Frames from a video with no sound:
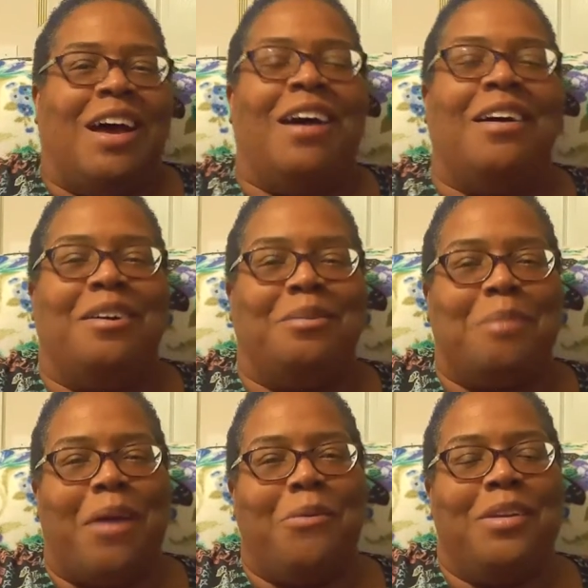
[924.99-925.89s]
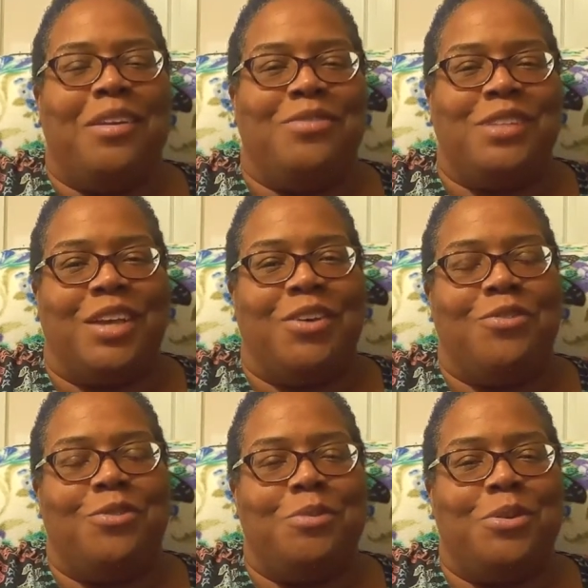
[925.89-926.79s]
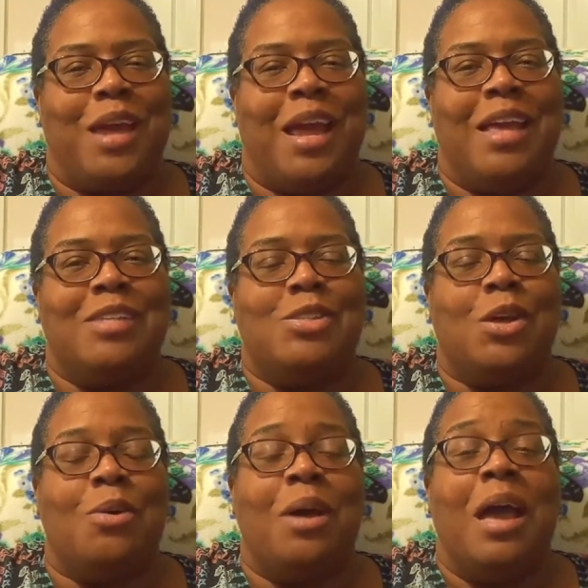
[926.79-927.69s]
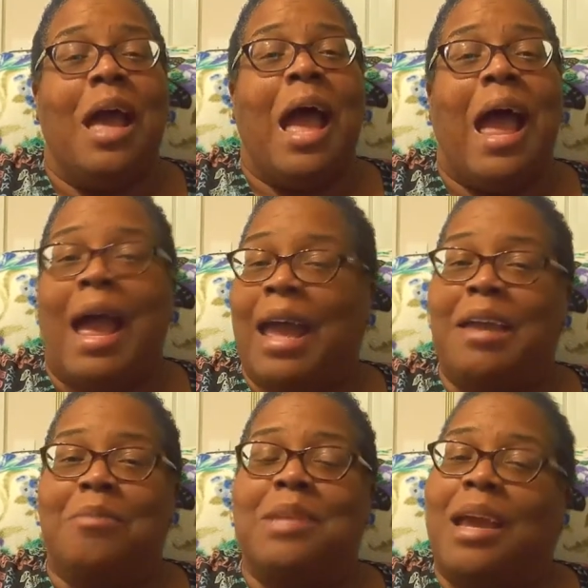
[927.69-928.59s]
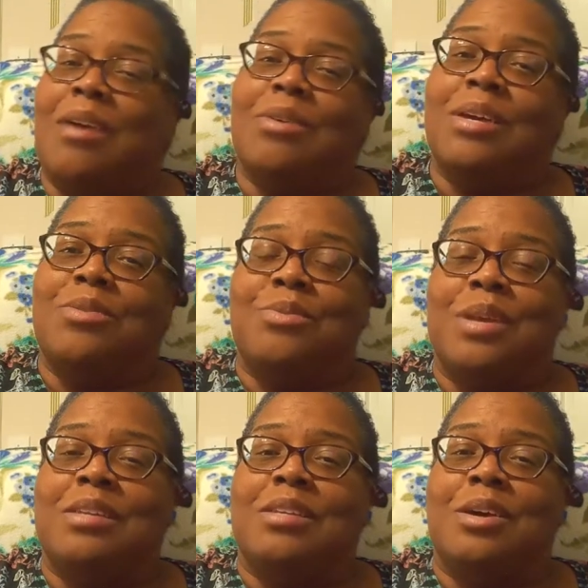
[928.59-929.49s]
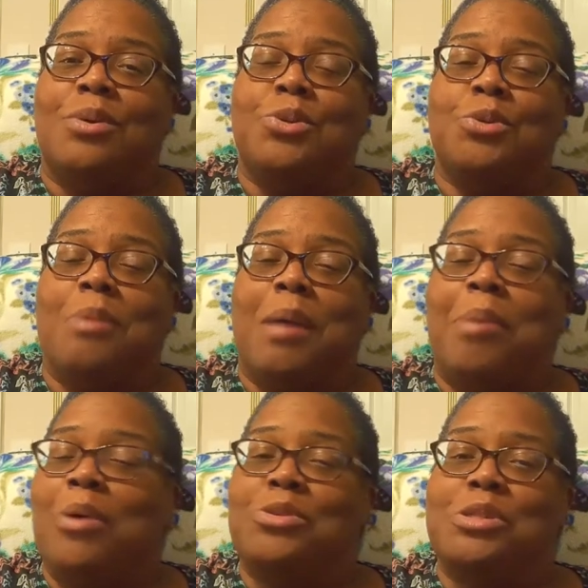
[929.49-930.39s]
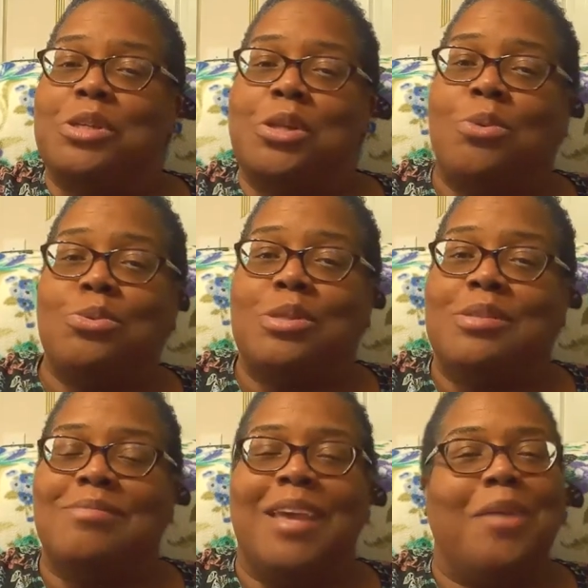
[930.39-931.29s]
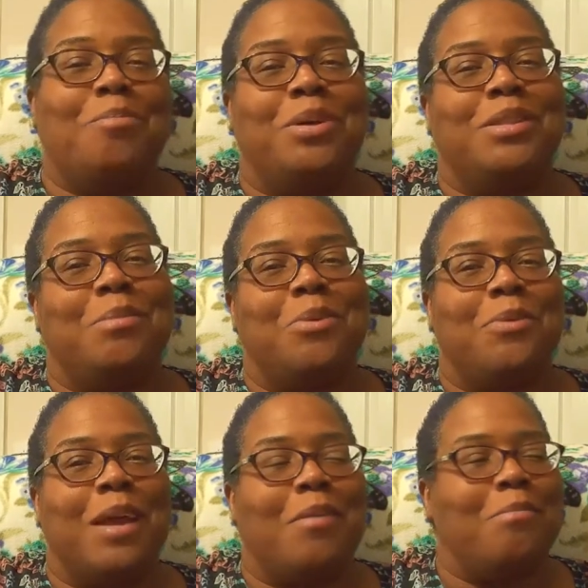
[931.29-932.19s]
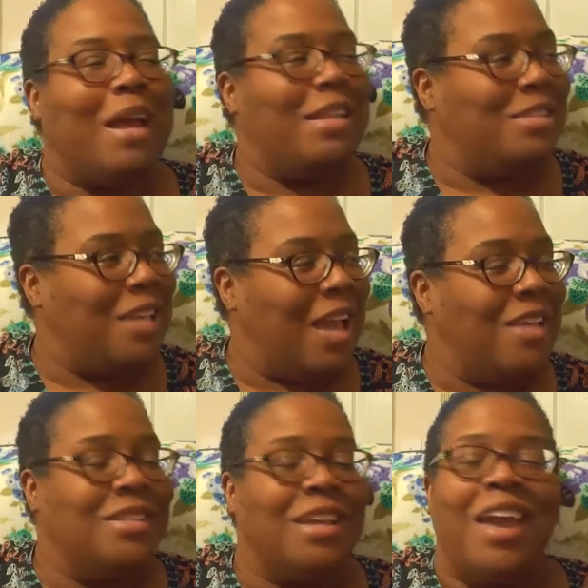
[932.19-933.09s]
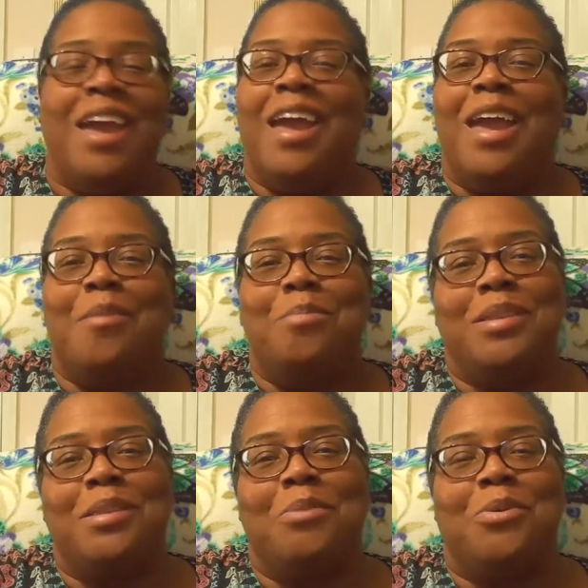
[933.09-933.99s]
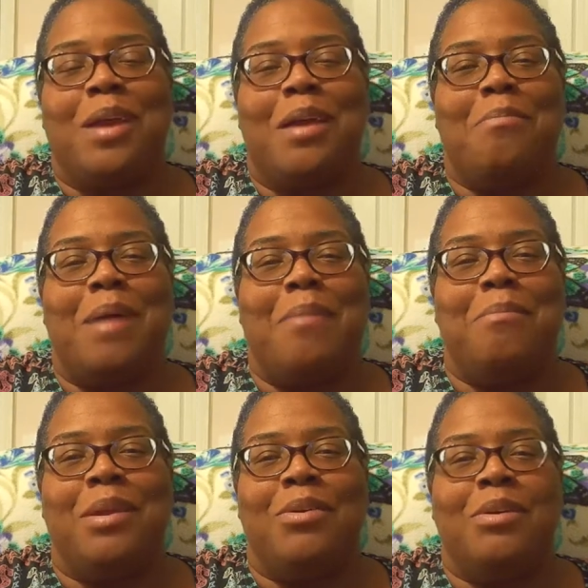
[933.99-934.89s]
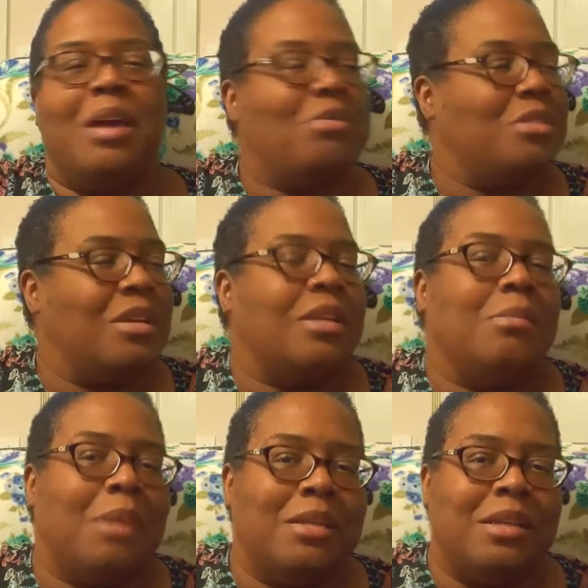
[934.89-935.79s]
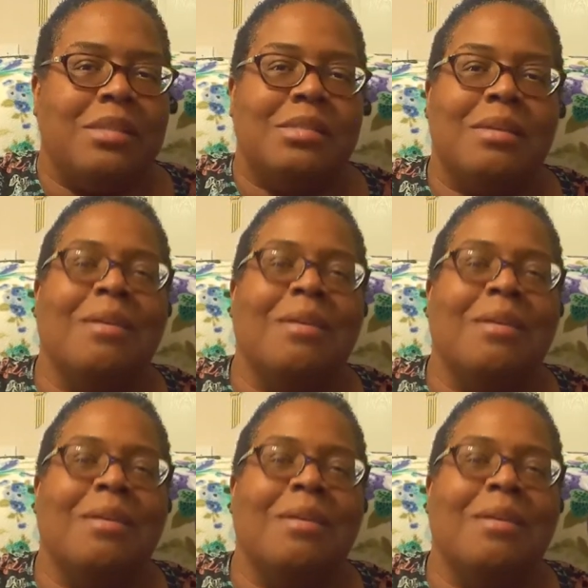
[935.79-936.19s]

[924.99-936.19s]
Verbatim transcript: Um, I would love to hear from you guys. So I am now getting ready to go do my post-it notes and put them around my desk and put them around my mirror. I was looking at my desk